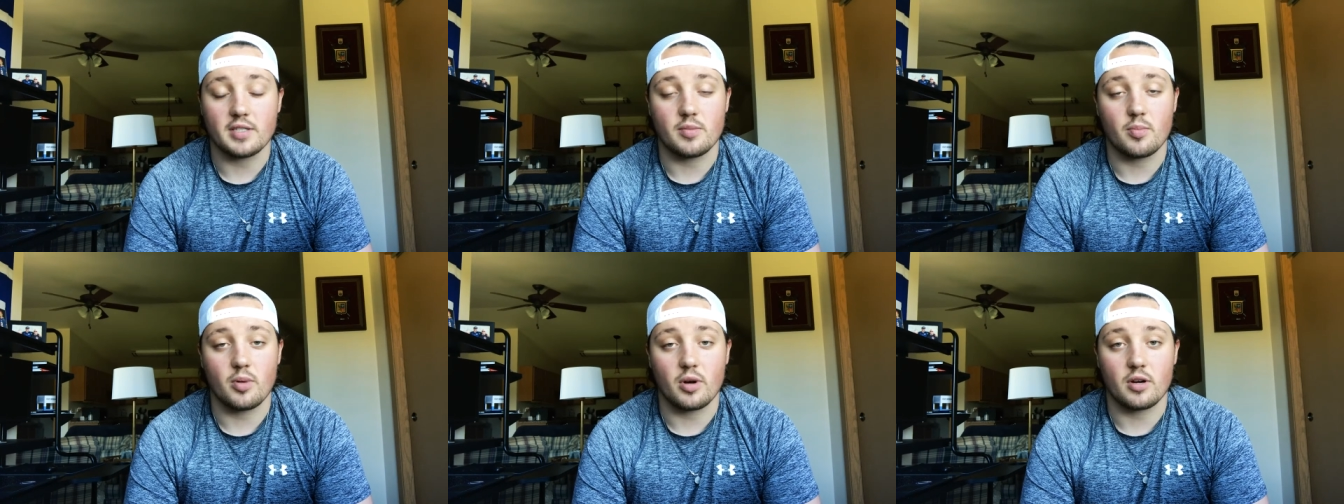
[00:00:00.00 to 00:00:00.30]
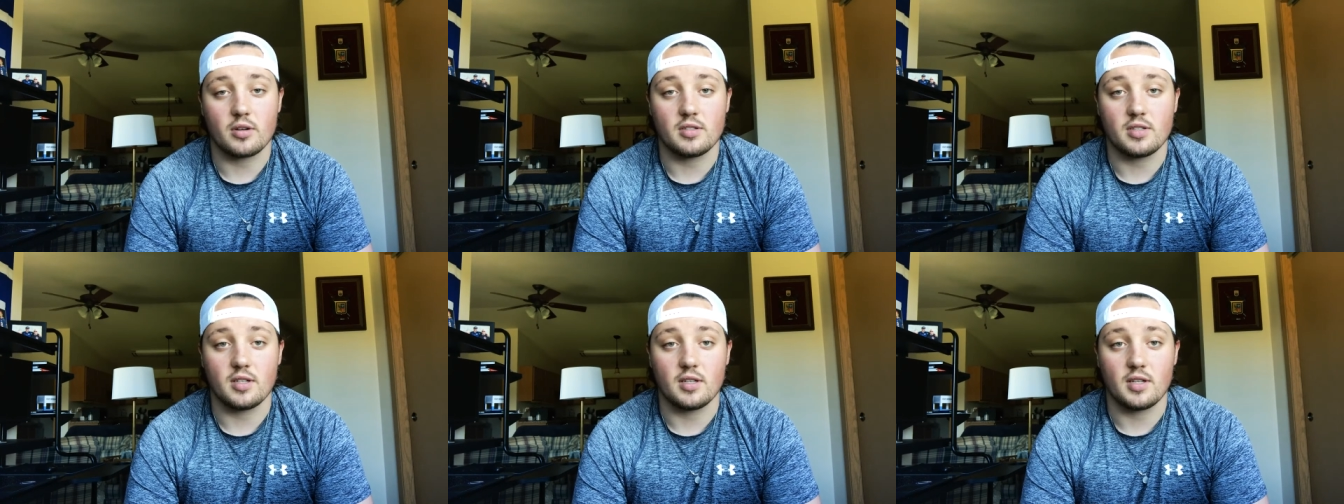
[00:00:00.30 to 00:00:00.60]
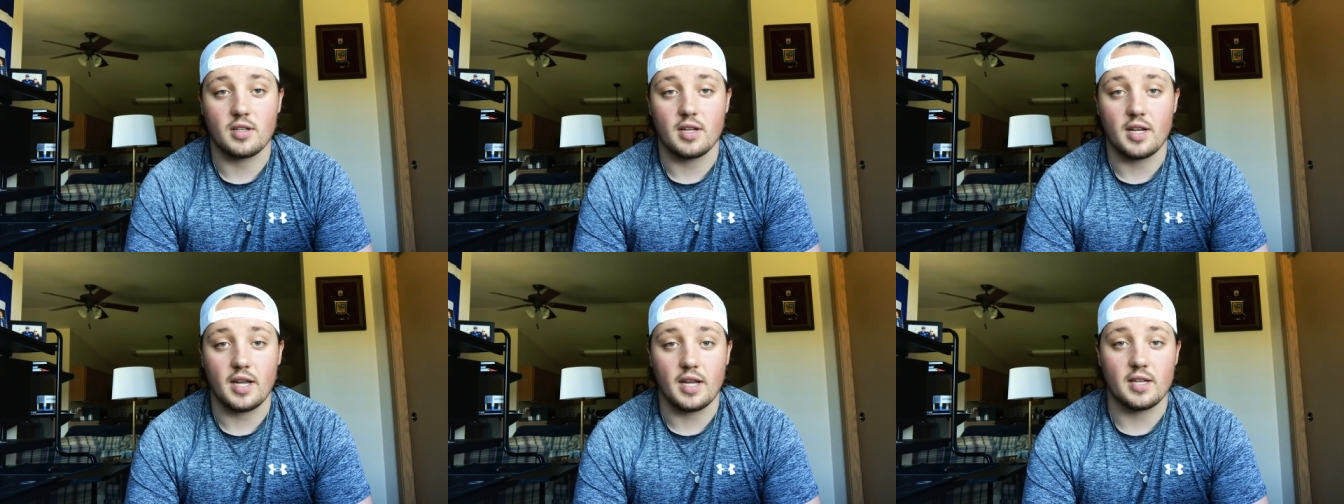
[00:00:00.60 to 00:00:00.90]
a
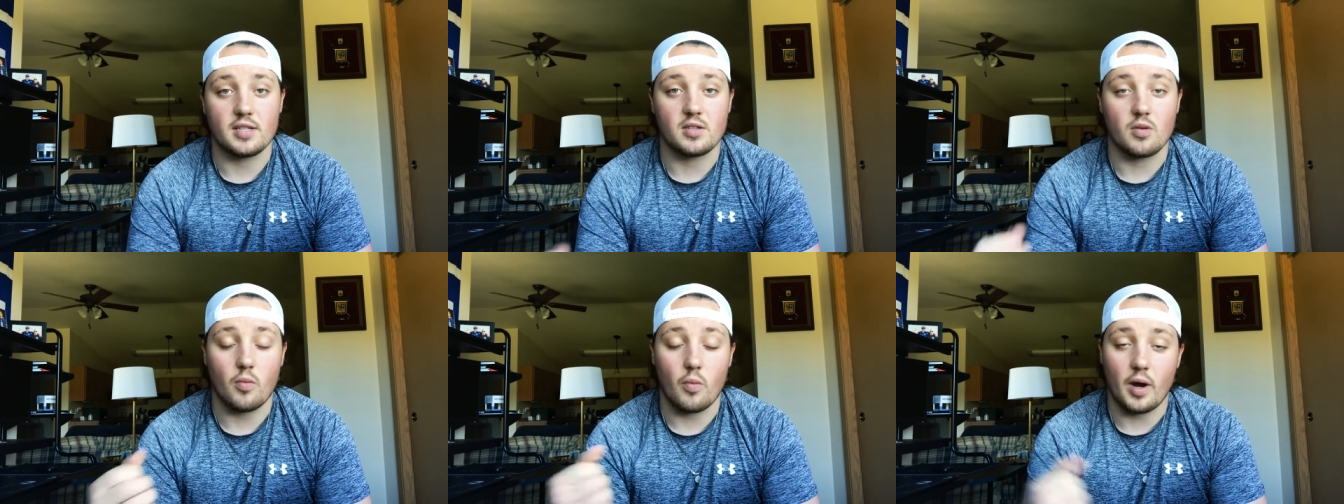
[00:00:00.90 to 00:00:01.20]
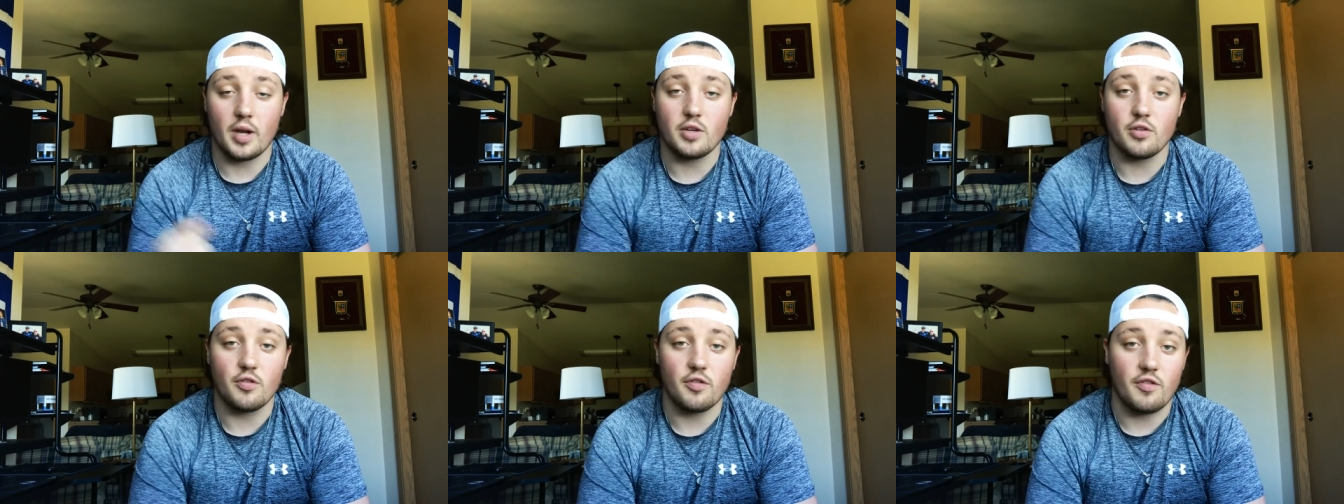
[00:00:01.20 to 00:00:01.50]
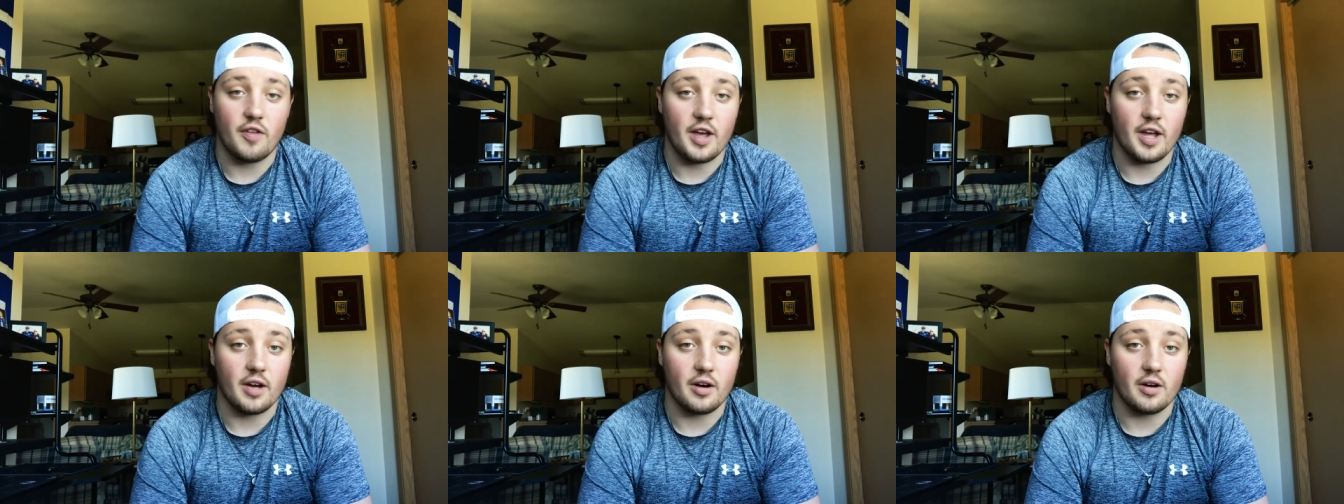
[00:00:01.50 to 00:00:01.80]
person is when you
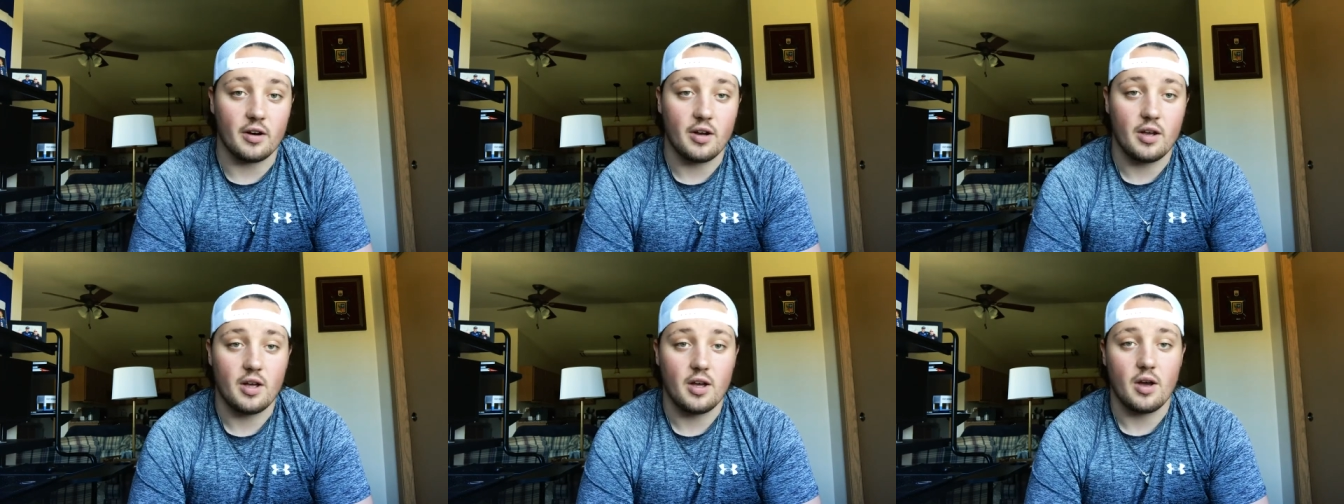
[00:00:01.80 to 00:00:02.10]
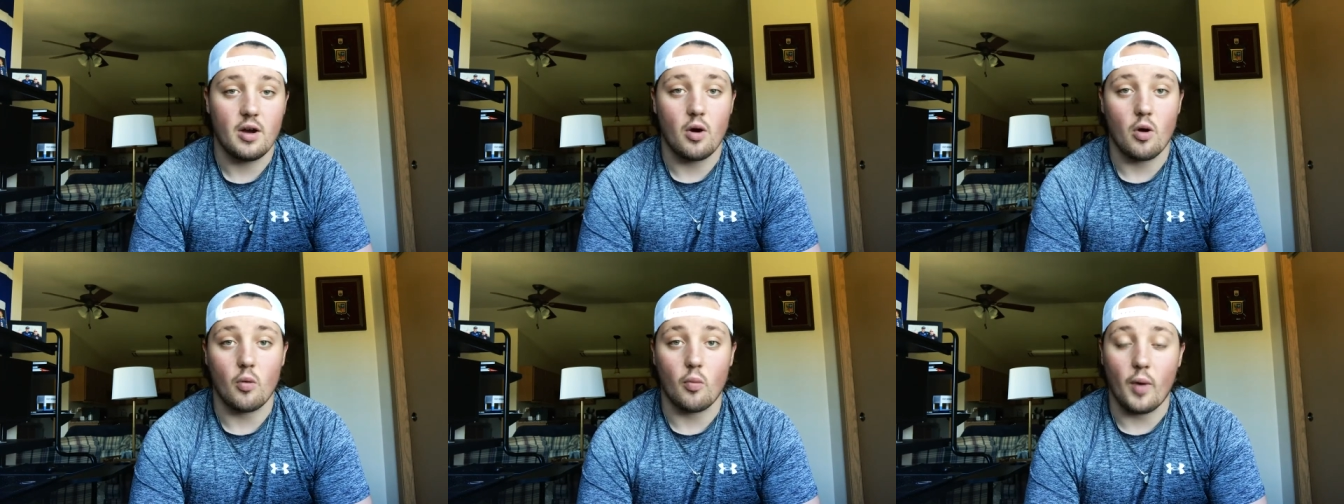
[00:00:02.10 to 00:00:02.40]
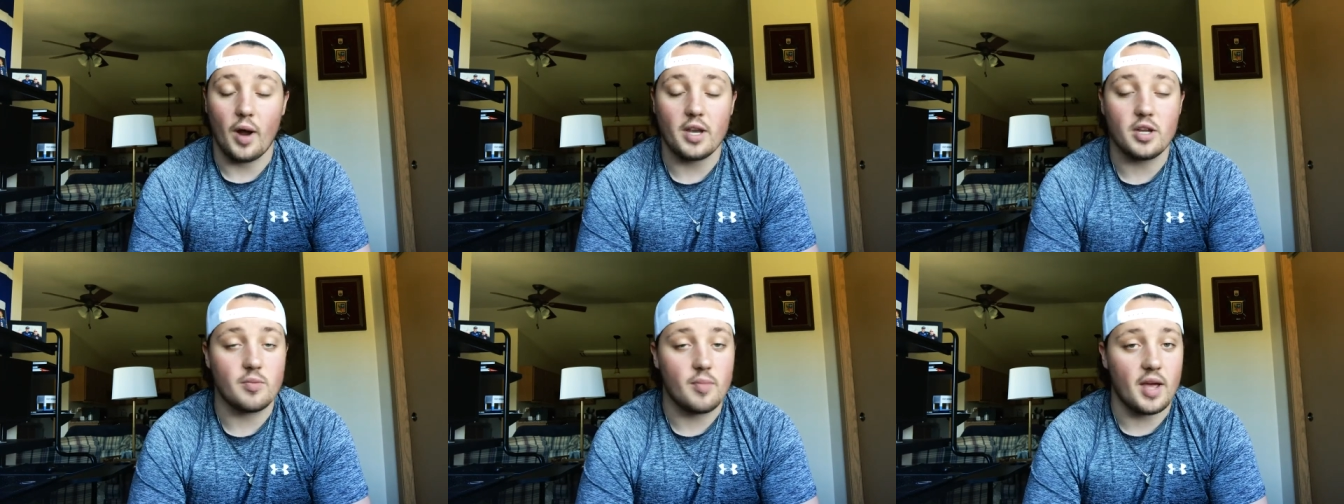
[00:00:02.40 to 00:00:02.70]
fail or
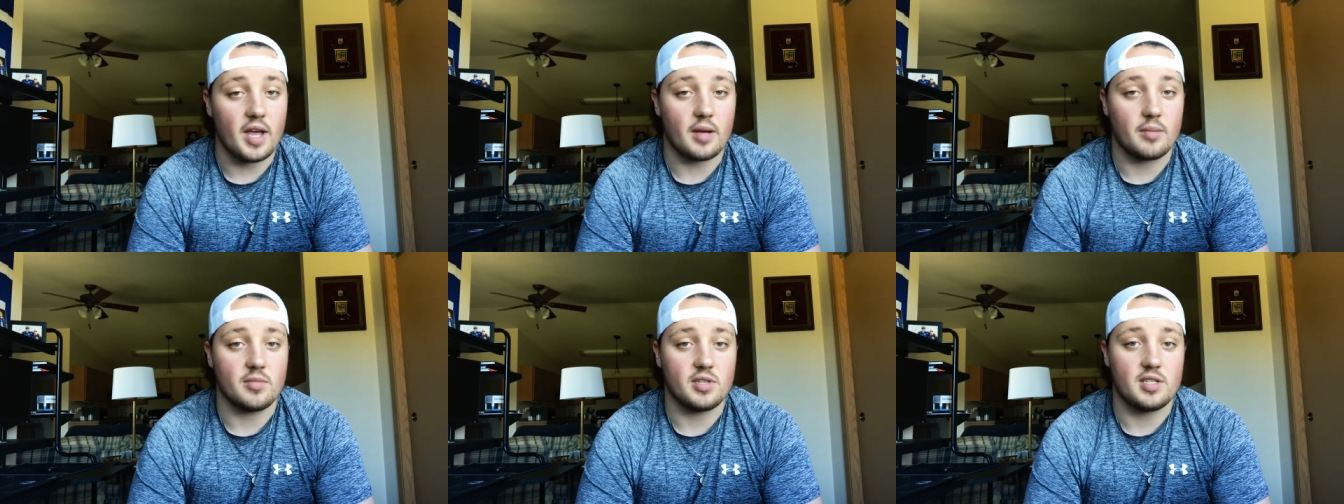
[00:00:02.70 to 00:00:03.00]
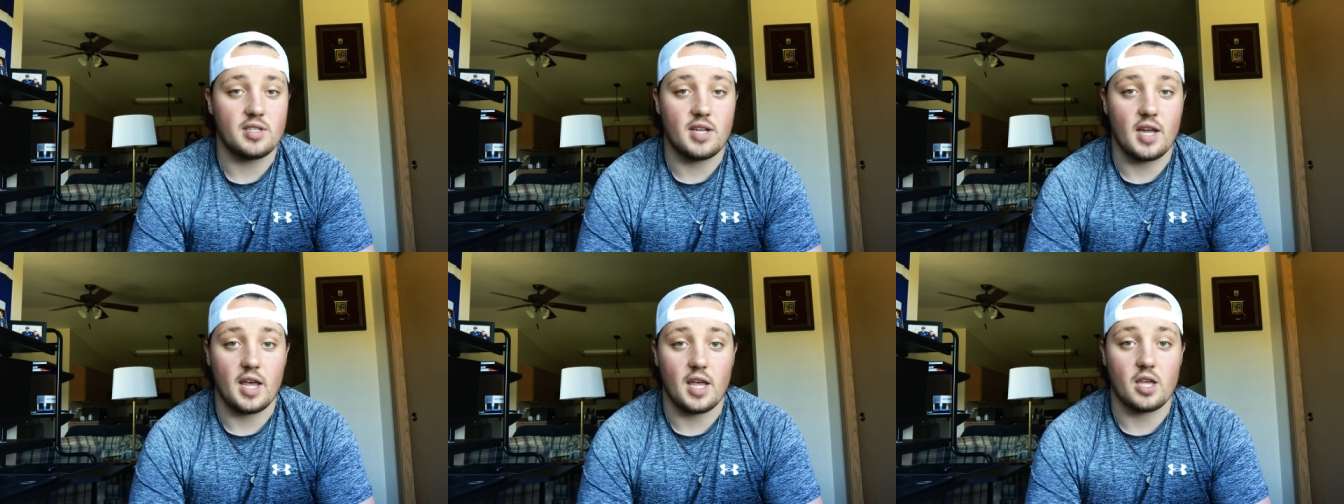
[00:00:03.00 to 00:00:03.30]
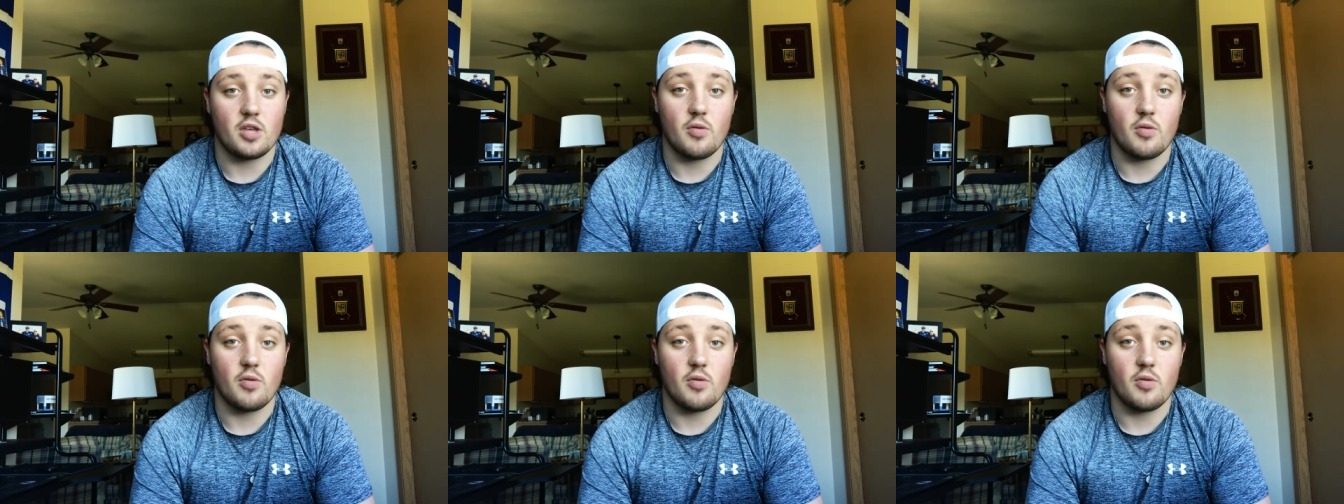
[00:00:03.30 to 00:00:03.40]
when you make a mistake,